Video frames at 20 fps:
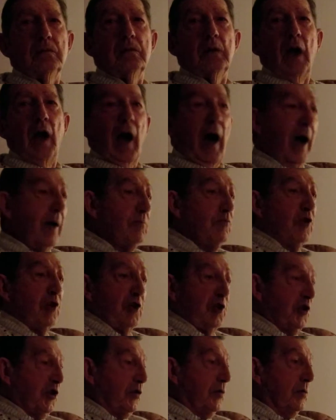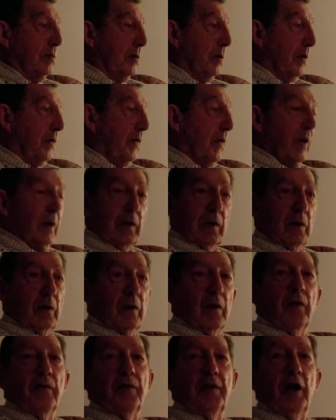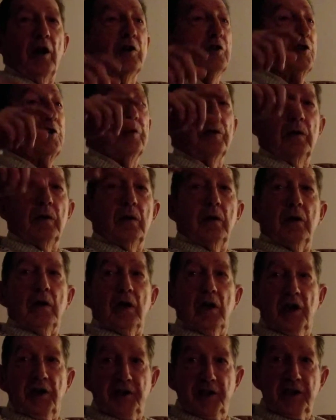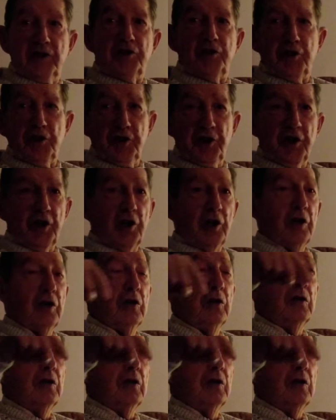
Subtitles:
I'm just, there's an engineer,